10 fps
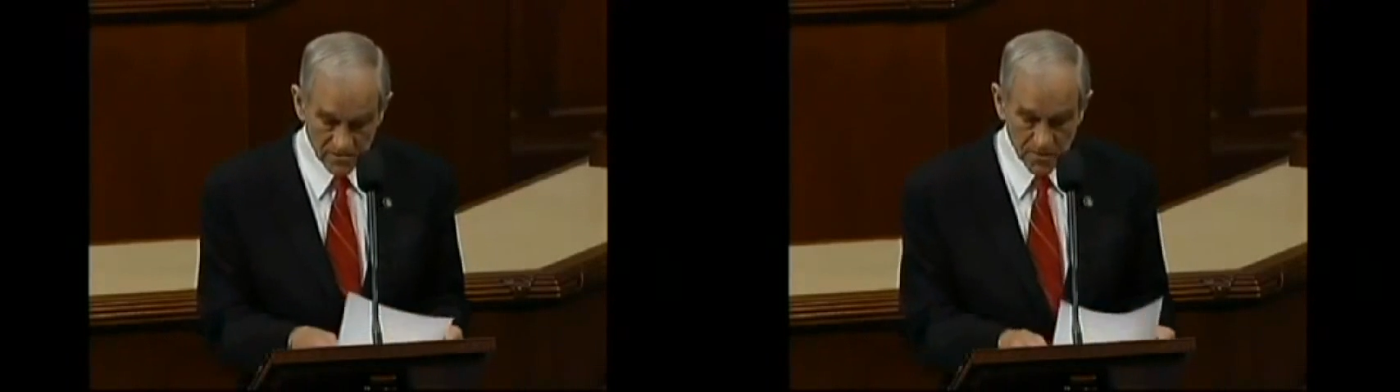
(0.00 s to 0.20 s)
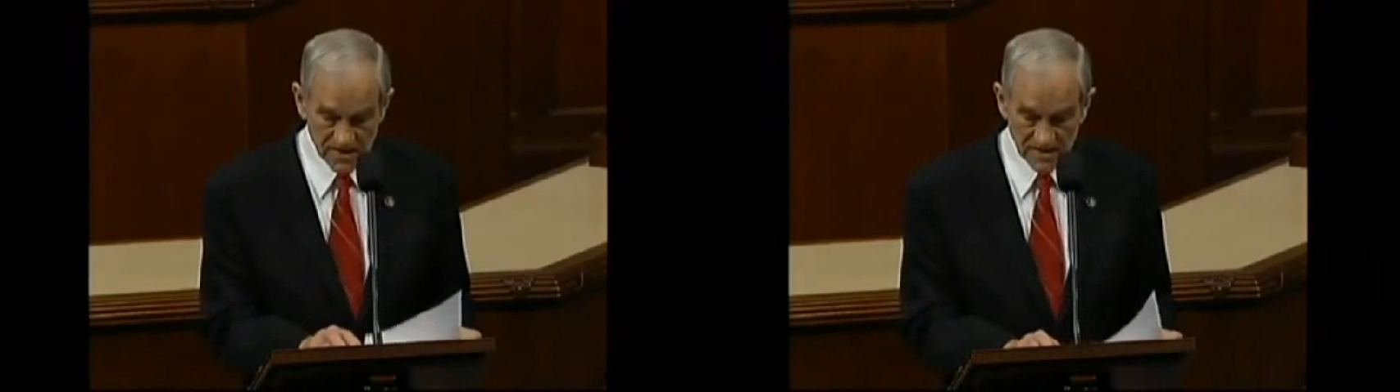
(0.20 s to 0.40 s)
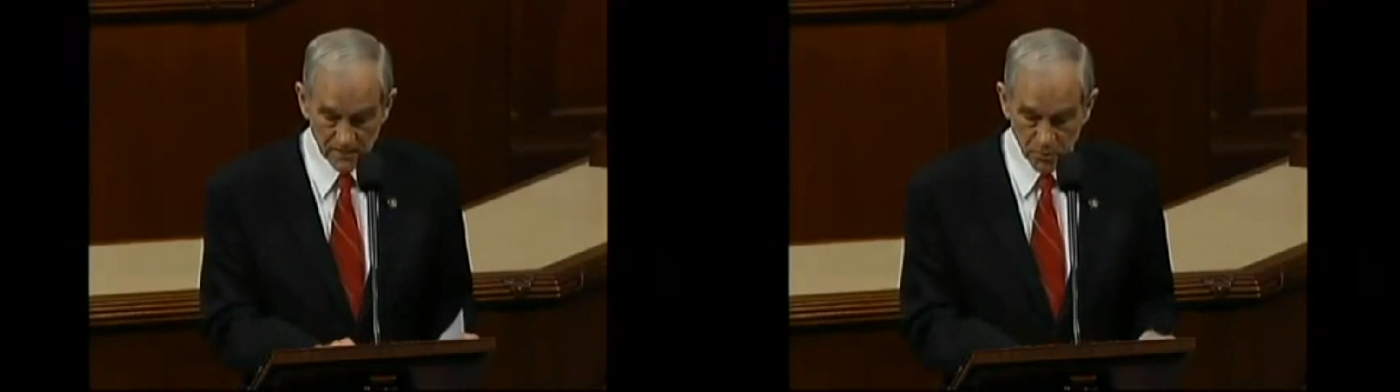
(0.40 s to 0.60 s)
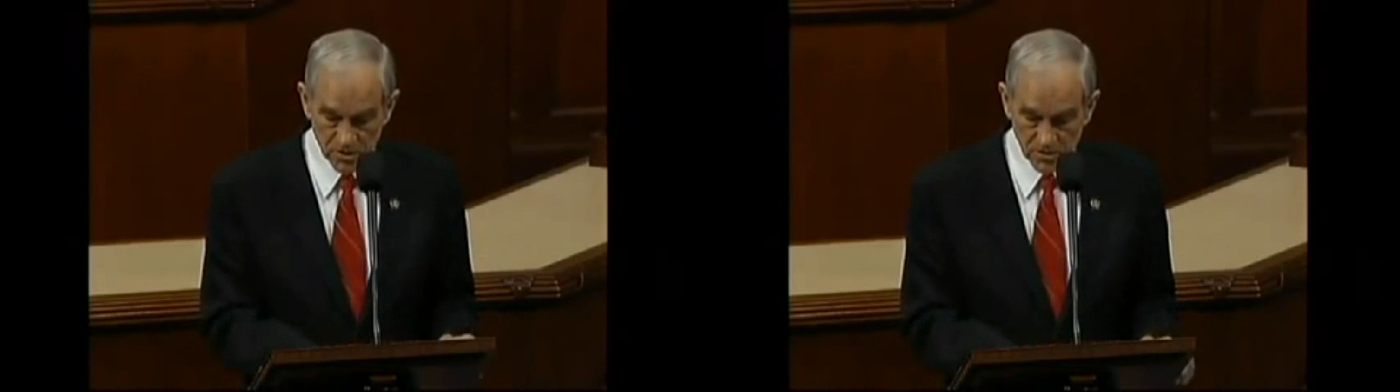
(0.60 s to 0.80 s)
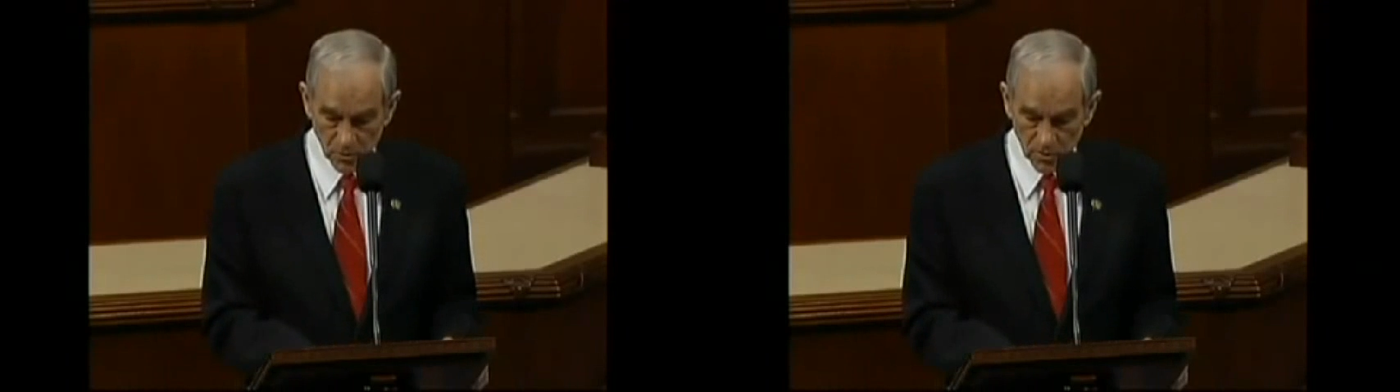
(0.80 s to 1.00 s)
This basic
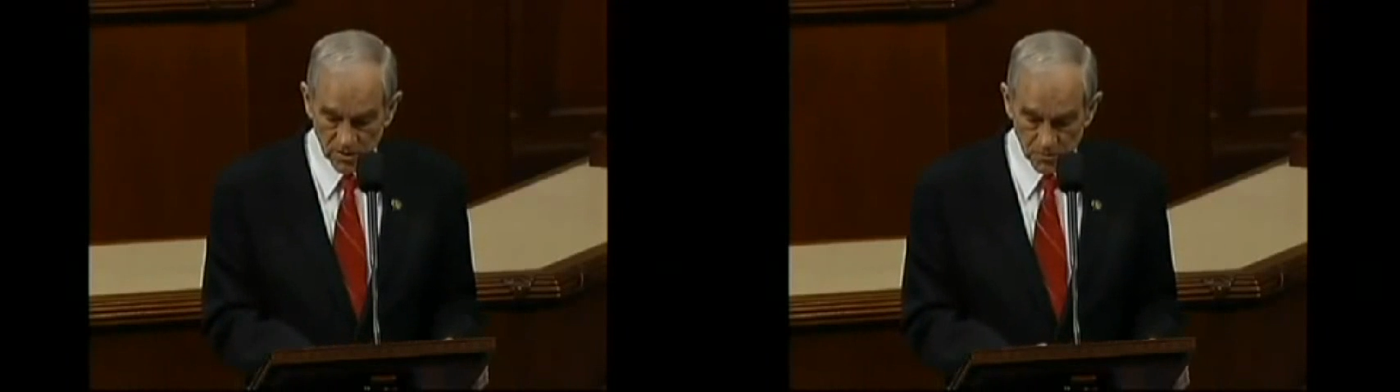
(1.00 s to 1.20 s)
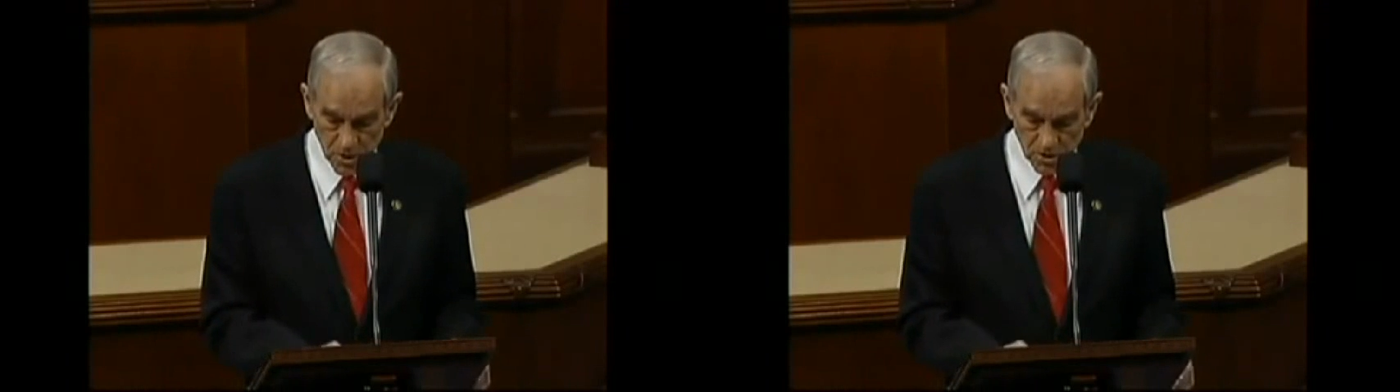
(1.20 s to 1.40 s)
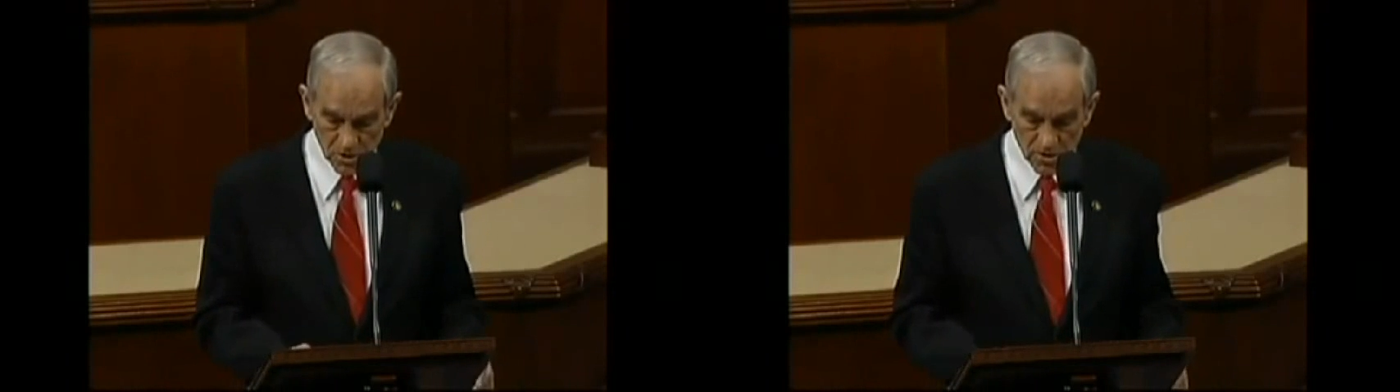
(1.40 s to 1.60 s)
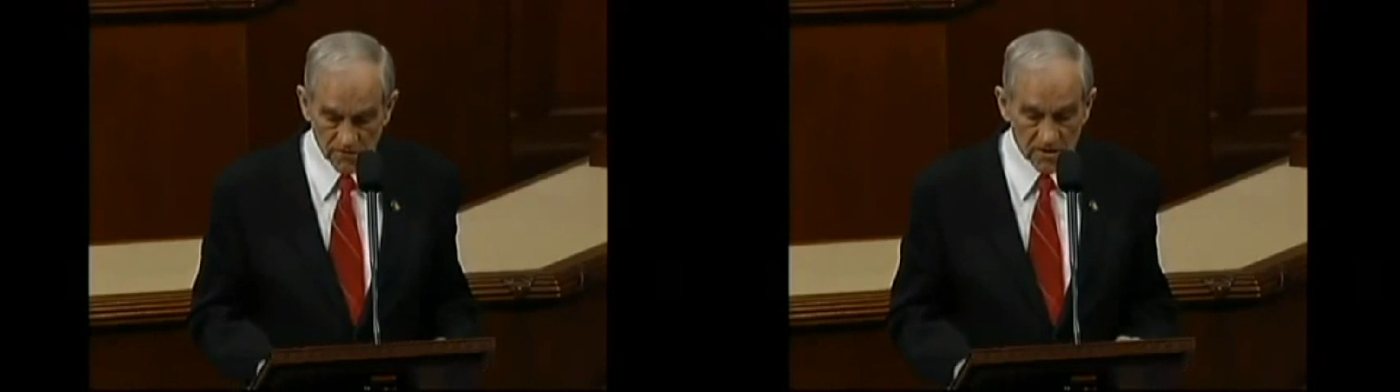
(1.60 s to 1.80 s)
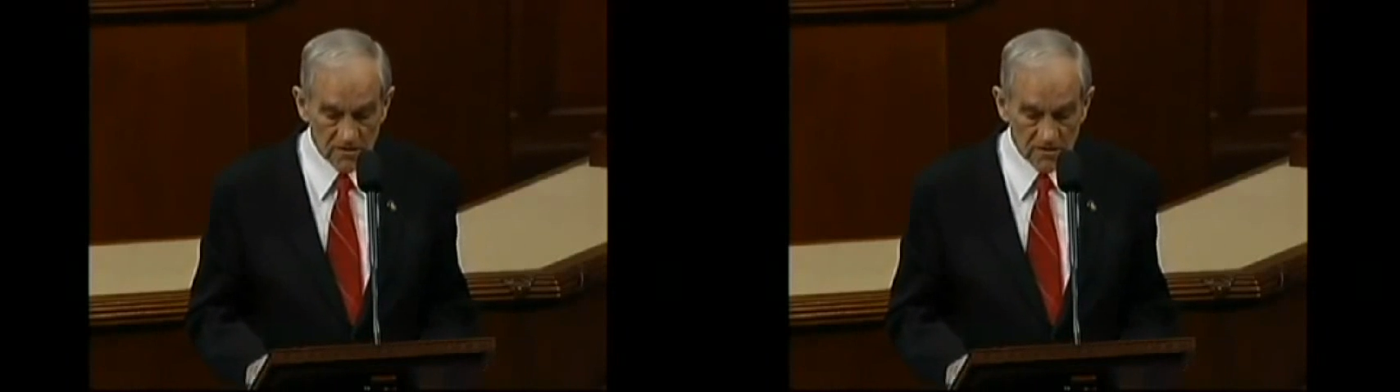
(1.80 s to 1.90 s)
principle and expression of